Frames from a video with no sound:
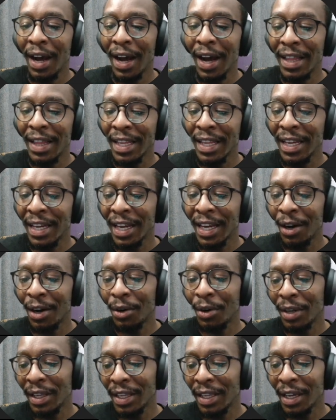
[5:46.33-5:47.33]
And then
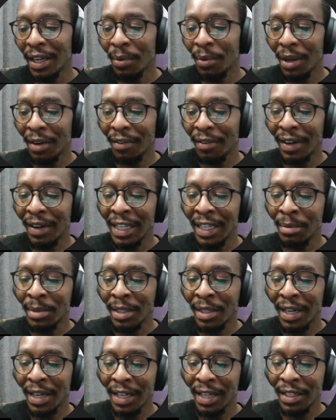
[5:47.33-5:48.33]
now here we have
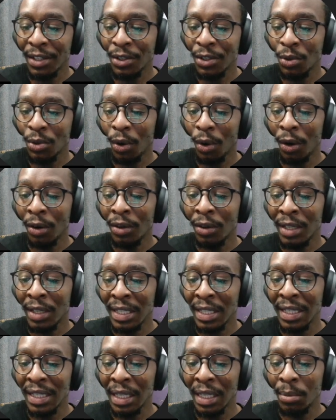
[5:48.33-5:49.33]
unlimited access to all
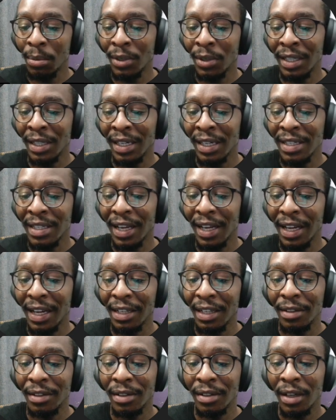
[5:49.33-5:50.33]
reasoning models
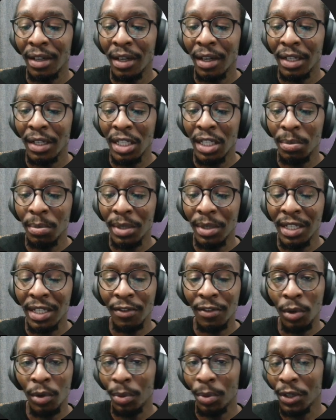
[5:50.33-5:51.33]
and
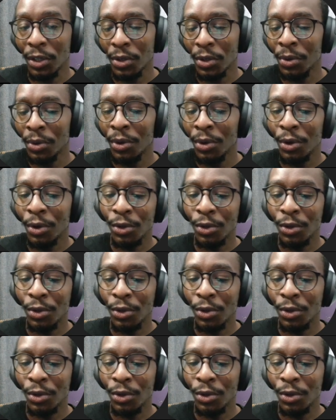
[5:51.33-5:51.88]
GPT 4.0.